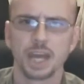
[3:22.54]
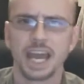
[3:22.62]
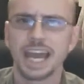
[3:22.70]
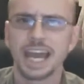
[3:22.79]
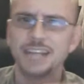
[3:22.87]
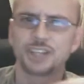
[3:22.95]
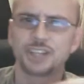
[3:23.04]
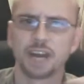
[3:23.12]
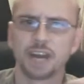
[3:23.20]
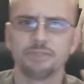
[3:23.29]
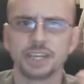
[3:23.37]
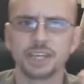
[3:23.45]

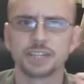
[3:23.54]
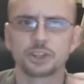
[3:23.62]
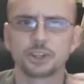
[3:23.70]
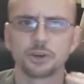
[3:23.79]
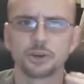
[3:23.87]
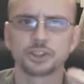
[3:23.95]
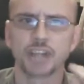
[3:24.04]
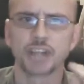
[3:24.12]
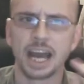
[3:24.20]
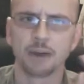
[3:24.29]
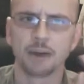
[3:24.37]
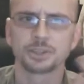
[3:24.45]
HIV, it turns
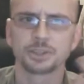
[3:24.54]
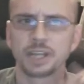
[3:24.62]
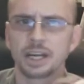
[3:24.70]
out,